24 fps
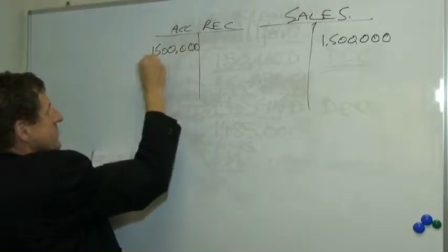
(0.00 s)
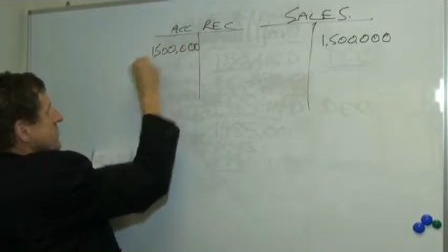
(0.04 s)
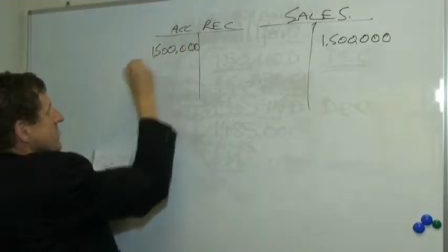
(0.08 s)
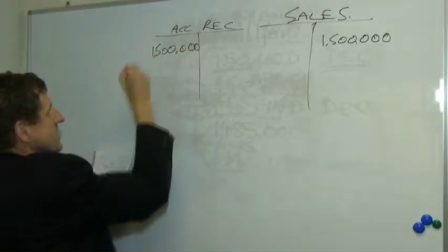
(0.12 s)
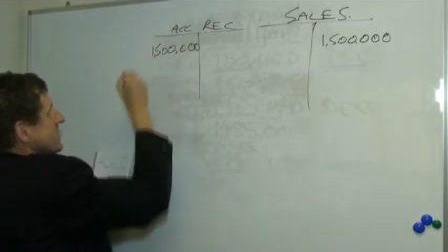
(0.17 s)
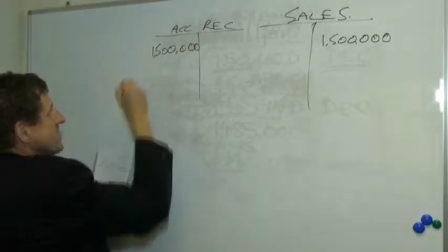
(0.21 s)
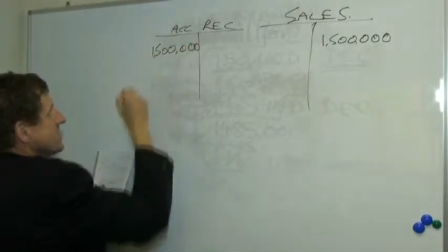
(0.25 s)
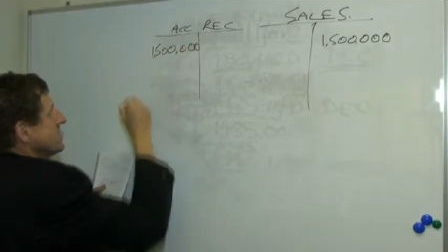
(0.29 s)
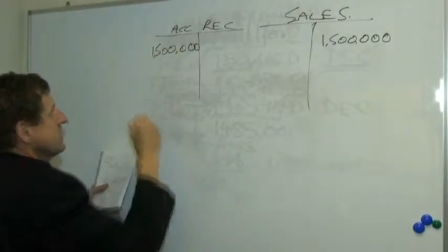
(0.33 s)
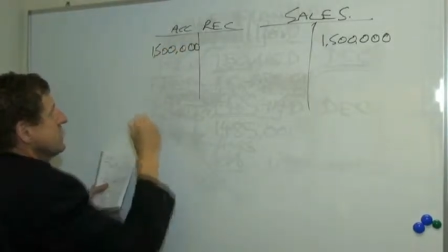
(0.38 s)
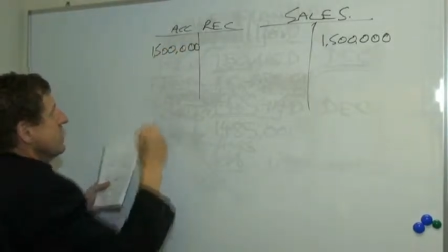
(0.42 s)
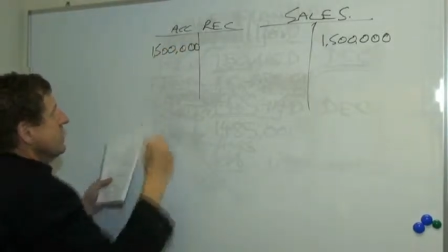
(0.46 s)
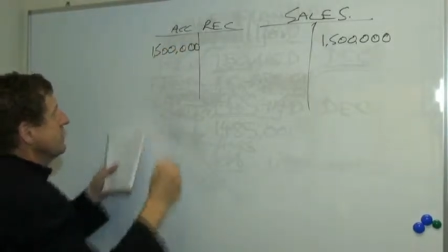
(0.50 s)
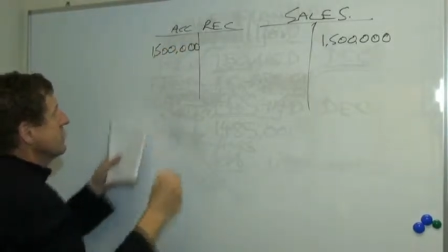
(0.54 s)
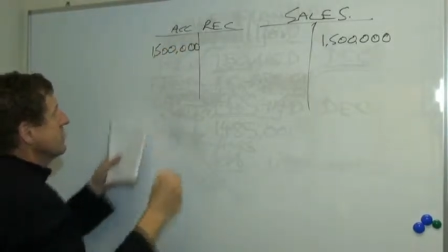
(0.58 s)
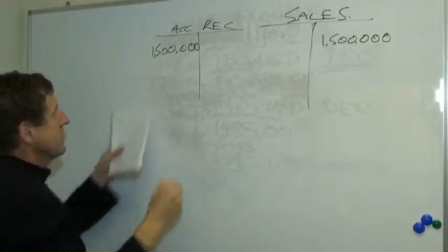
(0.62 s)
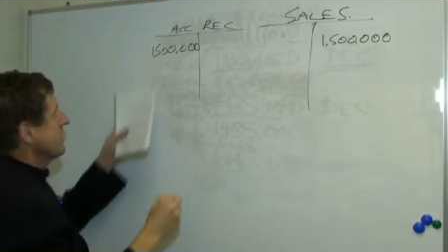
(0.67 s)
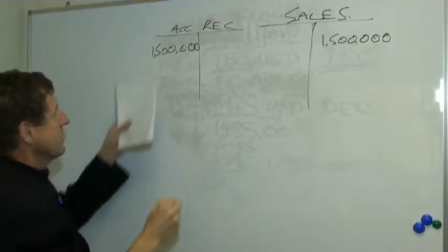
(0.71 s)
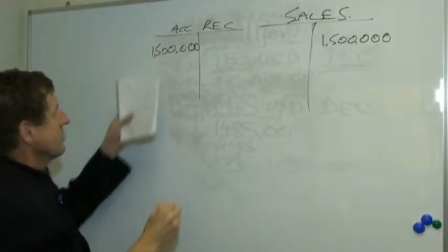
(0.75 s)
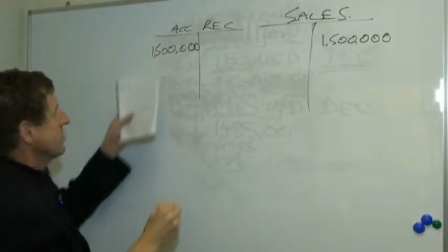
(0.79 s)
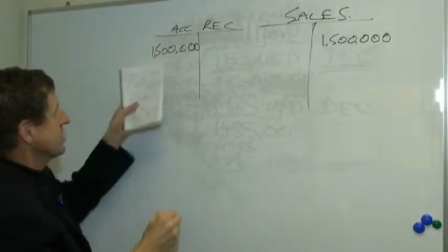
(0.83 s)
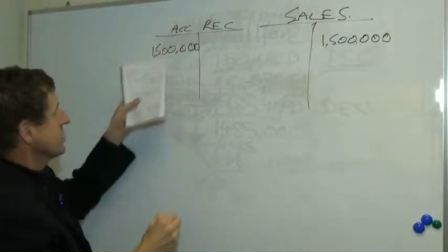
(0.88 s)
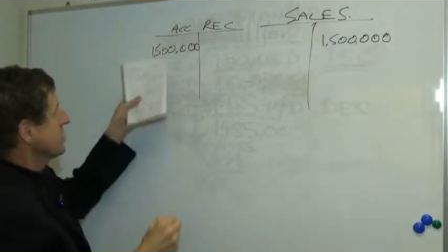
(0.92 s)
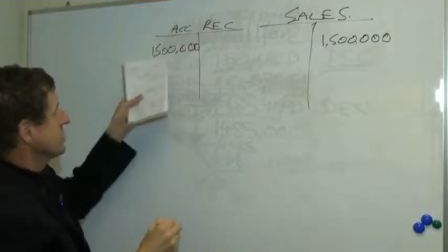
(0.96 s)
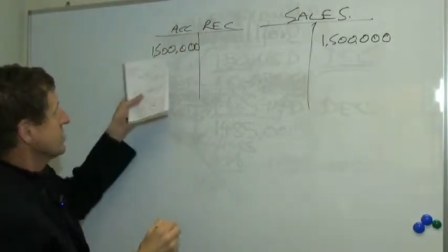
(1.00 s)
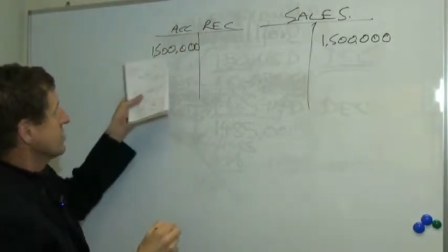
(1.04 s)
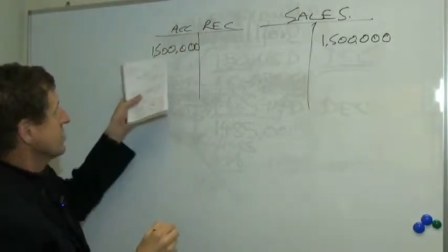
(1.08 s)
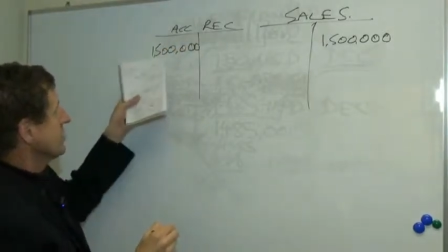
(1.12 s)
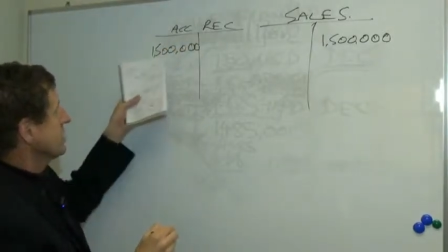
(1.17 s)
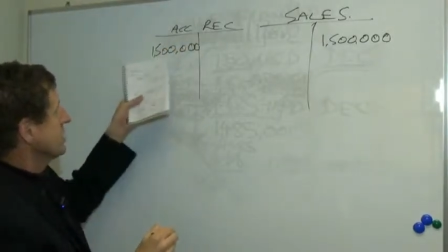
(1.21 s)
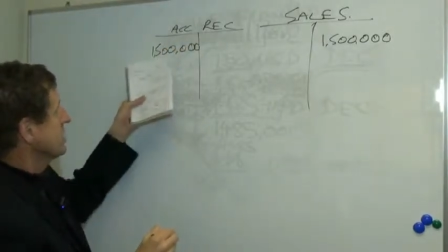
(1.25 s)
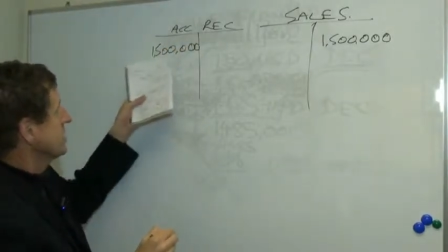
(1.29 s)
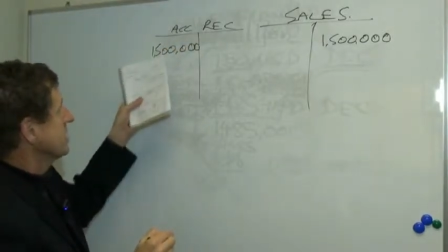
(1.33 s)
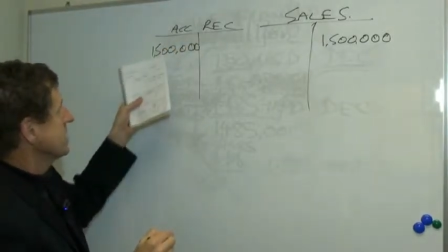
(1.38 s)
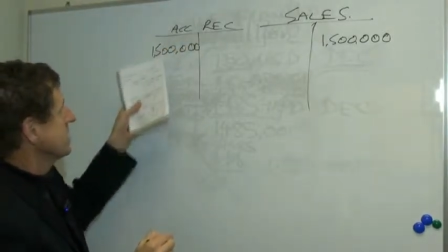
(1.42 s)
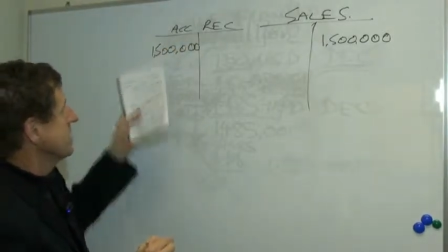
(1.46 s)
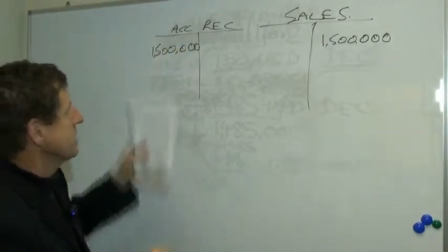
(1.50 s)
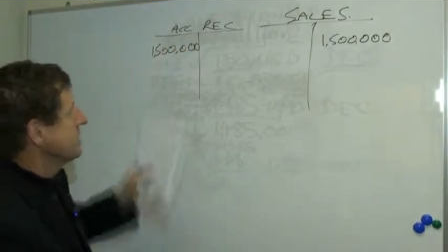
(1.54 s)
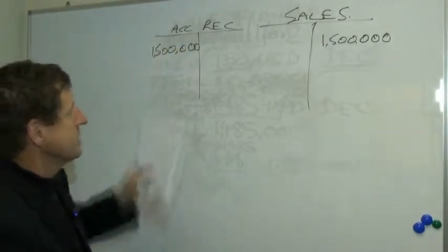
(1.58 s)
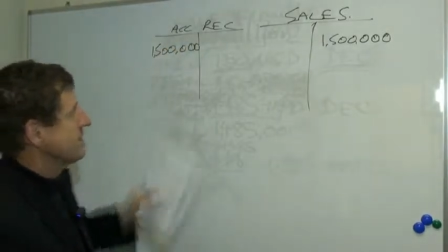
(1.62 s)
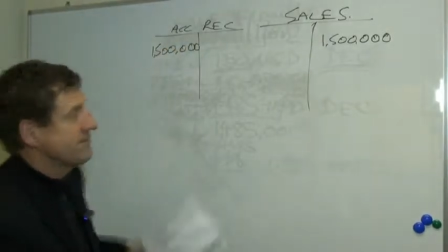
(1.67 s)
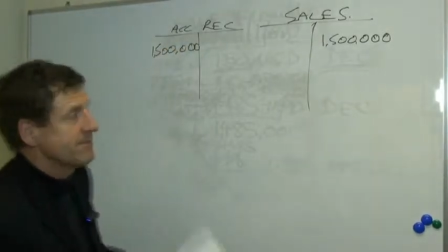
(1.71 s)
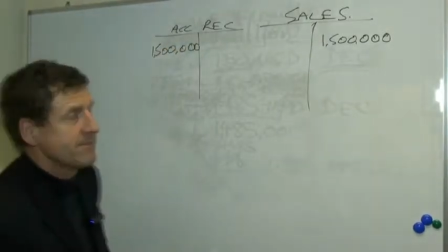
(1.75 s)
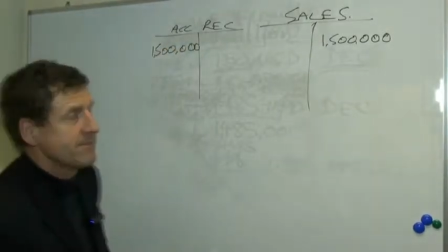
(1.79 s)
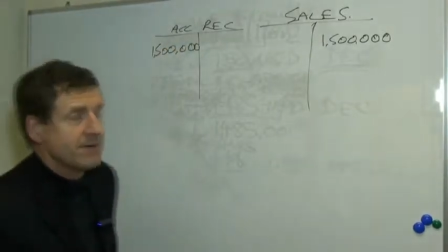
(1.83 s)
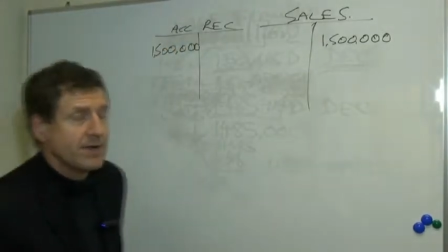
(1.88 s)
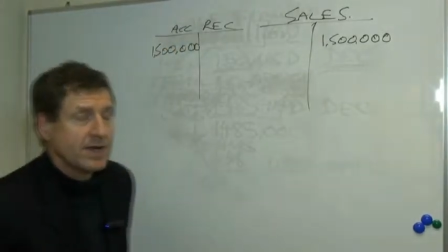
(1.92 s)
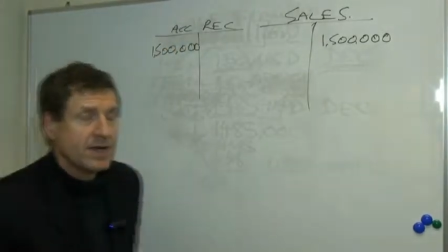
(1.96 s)
months' time. You're going to actually
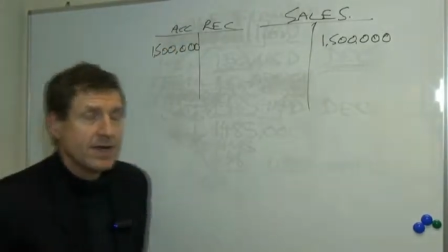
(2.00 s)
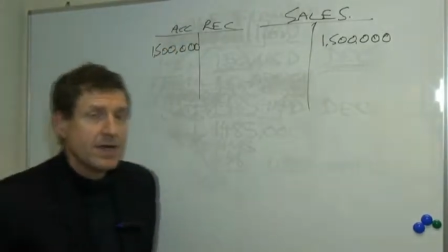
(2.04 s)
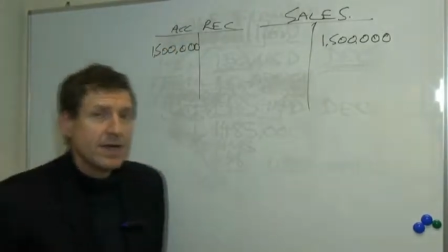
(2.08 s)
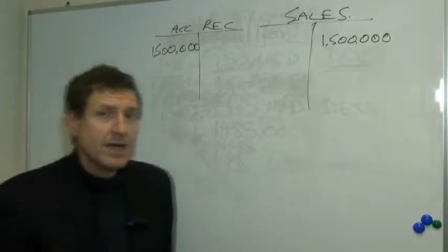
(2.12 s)
receive